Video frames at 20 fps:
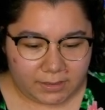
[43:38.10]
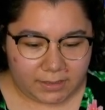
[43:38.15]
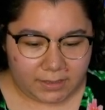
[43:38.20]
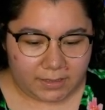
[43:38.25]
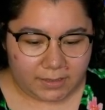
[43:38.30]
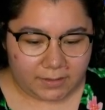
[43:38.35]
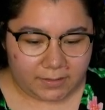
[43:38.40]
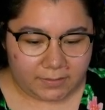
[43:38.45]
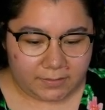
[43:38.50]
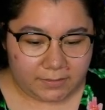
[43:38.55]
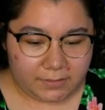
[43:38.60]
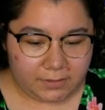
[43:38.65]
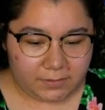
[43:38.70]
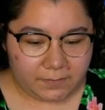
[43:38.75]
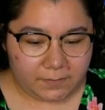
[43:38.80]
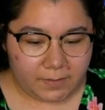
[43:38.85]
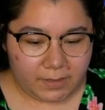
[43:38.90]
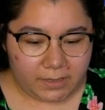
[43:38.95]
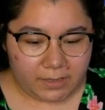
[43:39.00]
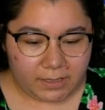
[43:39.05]
And
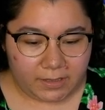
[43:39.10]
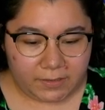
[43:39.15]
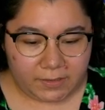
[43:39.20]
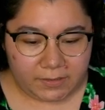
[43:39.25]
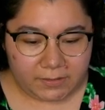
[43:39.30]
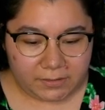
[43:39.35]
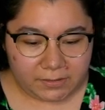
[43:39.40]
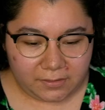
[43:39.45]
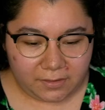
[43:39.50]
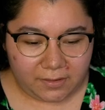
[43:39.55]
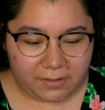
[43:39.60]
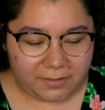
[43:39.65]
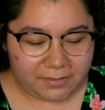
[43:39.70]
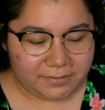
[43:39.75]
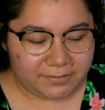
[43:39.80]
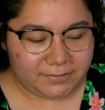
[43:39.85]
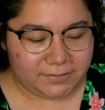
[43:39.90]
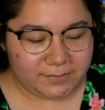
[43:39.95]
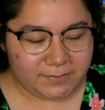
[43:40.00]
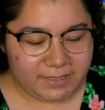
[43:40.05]
you're right. I think there
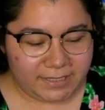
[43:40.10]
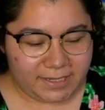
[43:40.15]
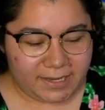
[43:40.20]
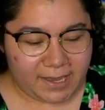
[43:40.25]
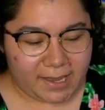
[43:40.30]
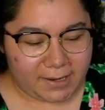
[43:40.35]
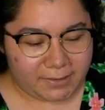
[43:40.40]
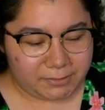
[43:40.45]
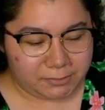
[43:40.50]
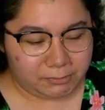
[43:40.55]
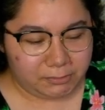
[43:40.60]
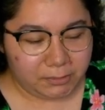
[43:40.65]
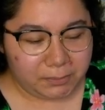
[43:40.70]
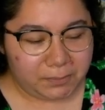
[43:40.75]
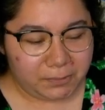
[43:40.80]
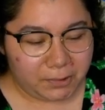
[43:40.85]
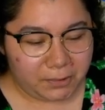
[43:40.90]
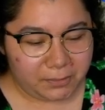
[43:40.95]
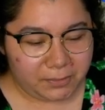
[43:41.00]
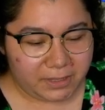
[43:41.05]
are some like actual
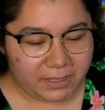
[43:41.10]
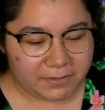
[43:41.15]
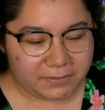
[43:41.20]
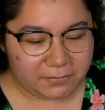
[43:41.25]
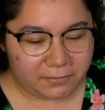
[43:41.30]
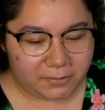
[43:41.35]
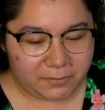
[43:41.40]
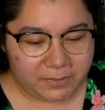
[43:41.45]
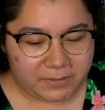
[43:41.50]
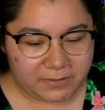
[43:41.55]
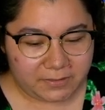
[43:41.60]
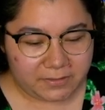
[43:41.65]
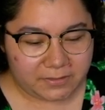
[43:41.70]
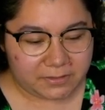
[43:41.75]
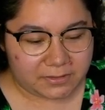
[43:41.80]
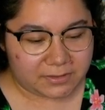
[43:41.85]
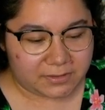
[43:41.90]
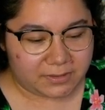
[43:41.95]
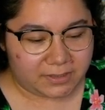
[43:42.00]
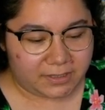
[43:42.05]
bloom glass ornaments on
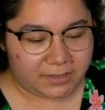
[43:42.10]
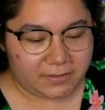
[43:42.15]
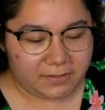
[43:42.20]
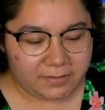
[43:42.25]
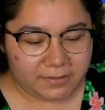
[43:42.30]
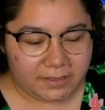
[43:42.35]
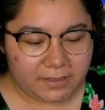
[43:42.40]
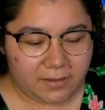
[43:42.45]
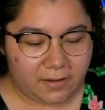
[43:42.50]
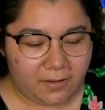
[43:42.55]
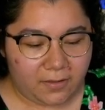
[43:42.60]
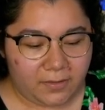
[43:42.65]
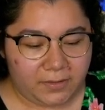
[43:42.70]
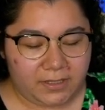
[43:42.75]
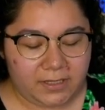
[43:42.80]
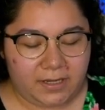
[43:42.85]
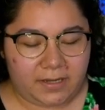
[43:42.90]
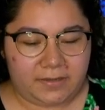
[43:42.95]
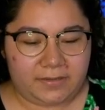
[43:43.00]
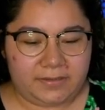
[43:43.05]
this tree. It looked like all
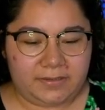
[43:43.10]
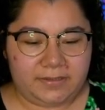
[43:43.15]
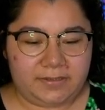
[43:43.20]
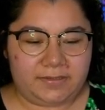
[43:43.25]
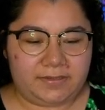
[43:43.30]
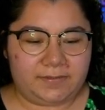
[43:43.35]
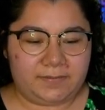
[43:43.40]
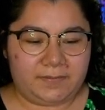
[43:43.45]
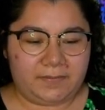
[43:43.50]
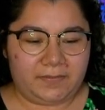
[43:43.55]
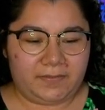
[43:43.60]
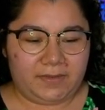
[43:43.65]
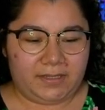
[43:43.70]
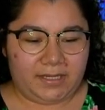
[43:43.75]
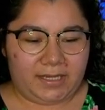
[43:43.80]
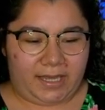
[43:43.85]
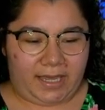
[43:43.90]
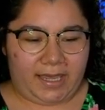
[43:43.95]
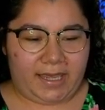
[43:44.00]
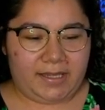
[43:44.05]
the others
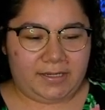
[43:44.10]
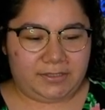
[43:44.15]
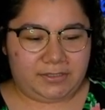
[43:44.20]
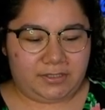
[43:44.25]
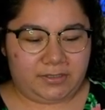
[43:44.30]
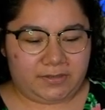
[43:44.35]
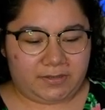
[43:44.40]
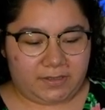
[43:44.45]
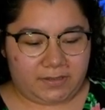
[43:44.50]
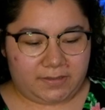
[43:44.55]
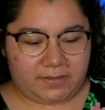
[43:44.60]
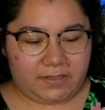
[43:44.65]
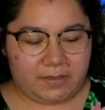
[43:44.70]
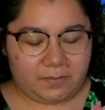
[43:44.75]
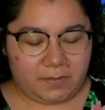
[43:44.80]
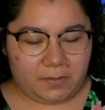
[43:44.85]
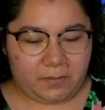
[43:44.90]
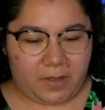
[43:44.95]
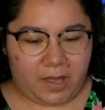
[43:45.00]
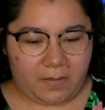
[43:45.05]
had just like
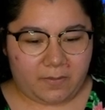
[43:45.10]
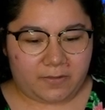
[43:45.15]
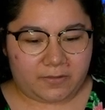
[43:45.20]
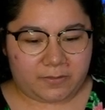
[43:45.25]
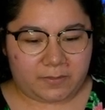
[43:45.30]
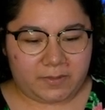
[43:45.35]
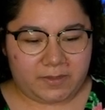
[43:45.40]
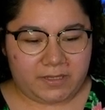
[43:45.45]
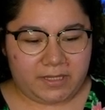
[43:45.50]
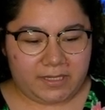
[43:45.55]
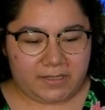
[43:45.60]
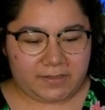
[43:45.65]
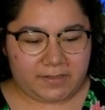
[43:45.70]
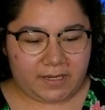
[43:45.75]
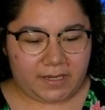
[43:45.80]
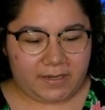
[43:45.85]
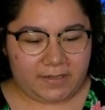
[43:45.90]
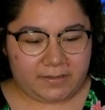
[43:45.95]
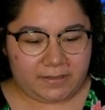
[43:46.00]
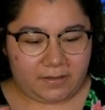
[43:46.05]
simple baubles, but this
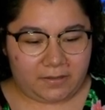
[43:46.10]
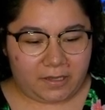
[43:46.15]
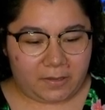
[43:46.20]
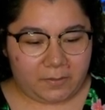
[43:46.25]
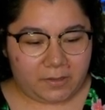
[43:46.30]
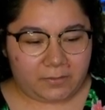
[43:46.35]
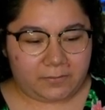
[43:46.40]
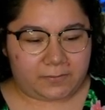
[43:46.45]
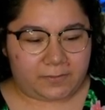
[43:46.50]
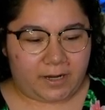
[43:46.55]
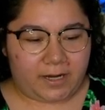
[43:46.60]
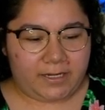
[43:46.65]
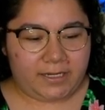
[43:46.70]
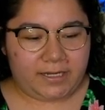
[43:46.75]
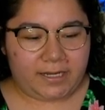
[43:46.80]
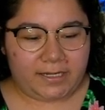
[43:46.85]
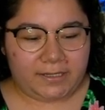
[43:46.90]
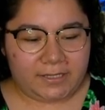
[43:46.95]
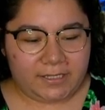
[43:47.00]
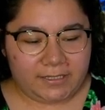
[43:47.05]
has a lot more
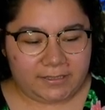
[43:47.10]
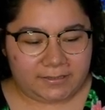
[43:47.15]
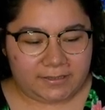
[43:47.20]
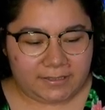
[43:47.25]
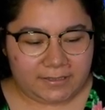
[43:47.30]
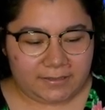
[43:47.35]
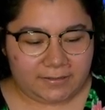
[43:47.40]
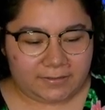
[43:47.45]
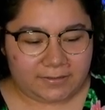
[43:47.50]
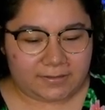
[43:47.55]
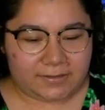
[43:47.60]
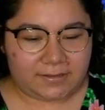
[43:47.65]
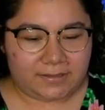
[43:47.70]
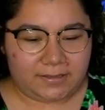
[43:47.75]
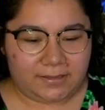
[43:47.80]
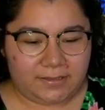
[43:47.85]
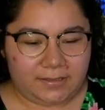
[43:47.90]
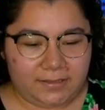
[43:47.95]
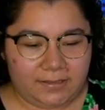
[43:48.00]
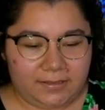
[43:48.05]
variety. I think this
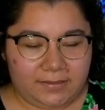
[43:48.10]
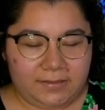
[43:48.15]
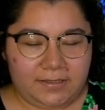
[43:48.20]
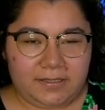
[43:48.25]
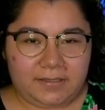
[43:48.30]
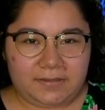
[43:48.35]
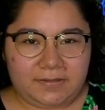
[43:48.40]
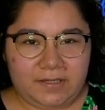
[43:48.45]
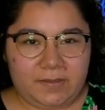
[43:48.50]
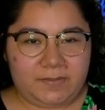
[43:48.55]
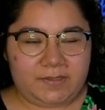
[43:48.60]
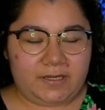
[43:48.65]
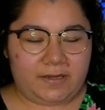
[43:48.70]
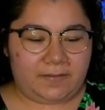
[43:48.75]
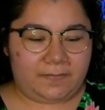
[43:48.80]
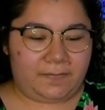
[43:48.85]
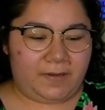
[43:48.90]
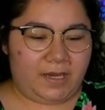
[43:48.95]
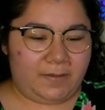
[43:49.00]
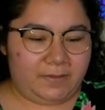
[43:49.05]
seems like
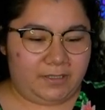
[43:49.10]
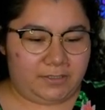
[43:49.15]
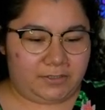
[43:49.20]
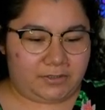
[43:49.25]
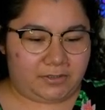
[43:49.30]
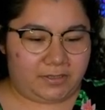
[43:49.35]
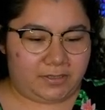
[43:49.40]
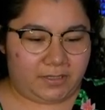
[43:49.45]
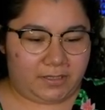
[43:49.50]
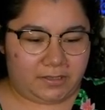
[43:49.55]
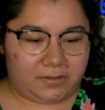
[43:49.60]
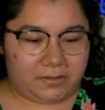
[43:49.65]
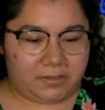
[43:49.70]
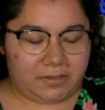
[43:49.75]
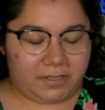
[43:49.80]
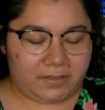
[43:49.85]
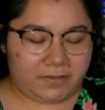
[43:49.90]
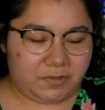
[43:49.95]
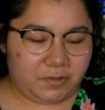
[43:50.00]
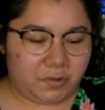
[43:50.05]
a family tree. Like, you're
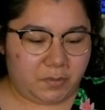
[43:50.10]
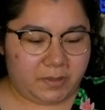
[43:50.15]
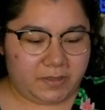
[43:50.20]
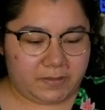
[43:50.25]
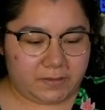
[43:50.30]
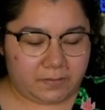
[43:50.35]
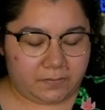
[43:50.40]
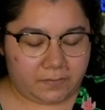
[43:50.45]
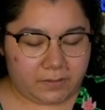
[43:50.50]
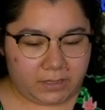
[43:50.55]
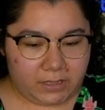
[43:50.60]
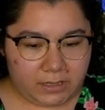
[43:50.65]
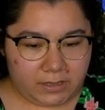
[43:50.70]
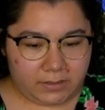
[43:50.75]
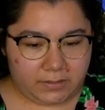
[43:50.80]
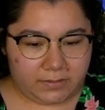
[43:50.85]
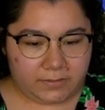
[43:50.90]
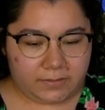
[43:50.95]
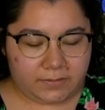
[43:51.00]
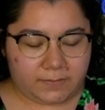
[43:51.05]
collecting ornaments over the
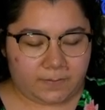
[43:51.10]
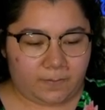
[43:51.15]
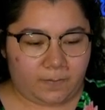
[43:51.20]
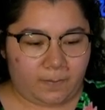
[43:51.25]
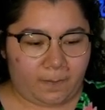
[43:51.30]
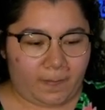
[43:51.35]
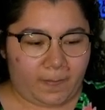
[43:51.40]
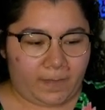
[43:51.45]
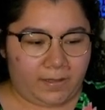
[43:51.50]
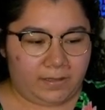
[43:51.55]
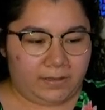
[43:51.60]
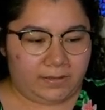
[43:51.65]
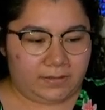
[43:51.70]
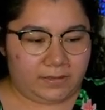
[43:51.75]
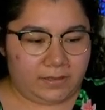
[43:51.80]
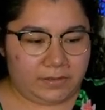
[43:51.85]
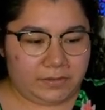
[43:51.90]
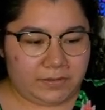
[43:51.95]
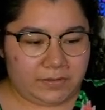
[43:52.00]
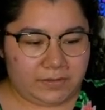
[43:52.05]
years.
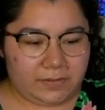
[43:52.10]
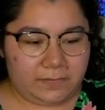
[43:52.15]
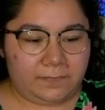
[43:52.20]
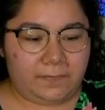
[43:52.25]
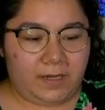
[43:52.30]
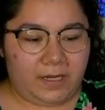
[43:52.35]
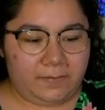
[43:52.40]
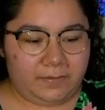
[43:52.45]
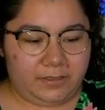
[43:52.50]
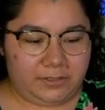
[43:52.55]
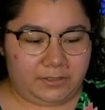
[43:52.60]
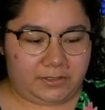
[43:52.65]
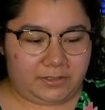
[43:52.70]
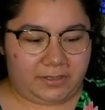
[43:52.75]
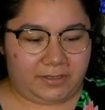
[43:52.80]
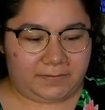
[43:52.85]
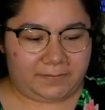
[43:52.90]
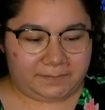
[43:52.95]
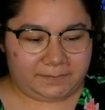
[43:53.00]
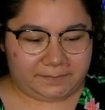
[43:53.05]
This is a family
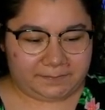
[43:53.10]
tree.